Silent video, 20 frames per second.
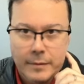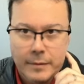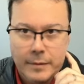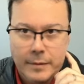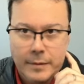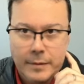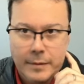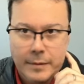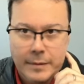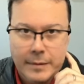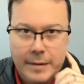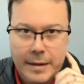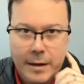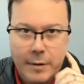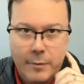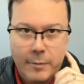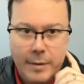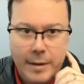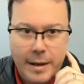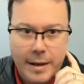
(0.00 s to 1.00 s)

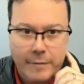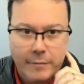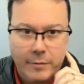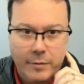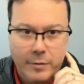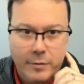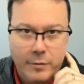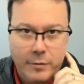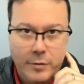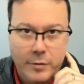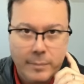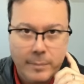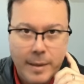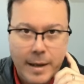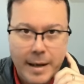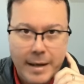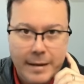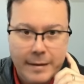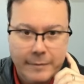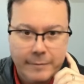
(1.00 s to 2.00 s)
Now we have Long
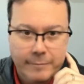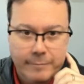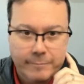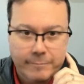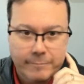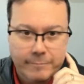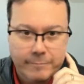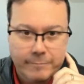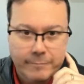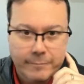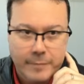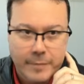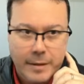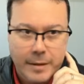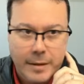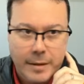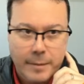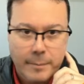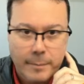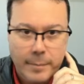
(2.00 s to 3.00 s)
Goodbye,
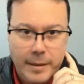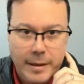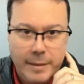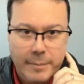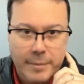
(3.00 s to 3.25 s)
but I